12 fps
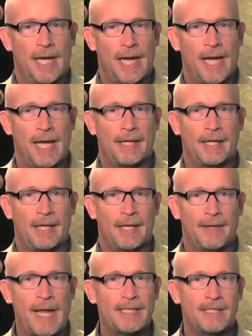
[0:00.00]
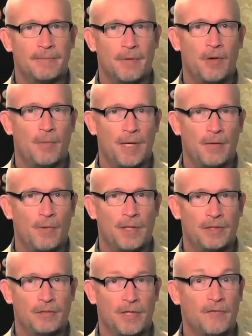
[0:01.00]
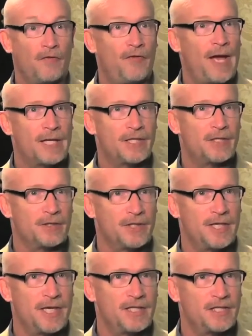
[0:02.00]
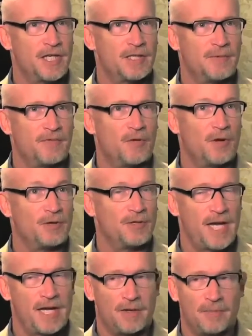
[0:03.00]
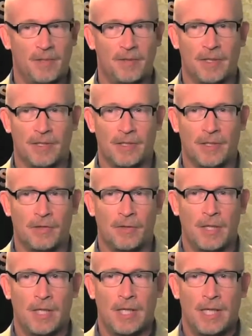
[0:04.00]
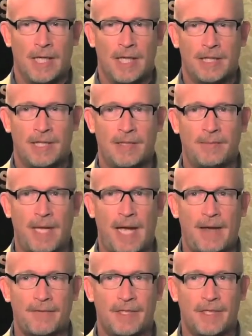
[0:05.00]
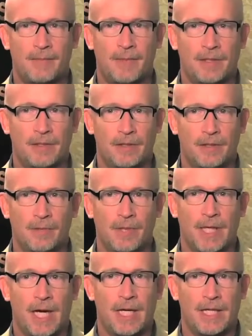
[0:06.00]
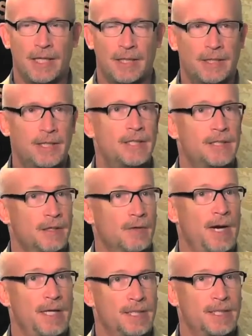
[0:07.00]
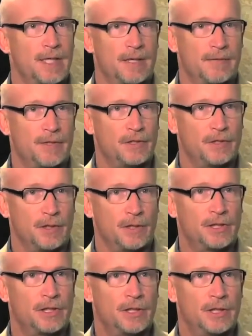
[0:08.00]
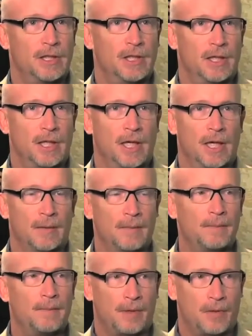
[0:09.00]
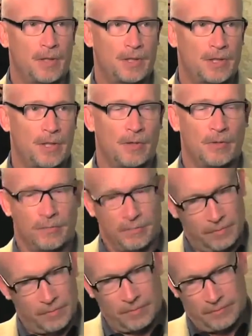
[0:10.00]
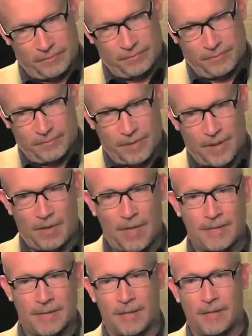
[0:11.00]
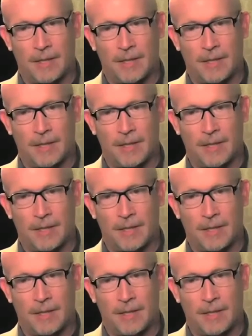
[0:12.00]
and that's the moment at which you confess your sins just before you take communion. So it seemed to have something to do with the idea that this is the greatest sin of the church, but also, you know, has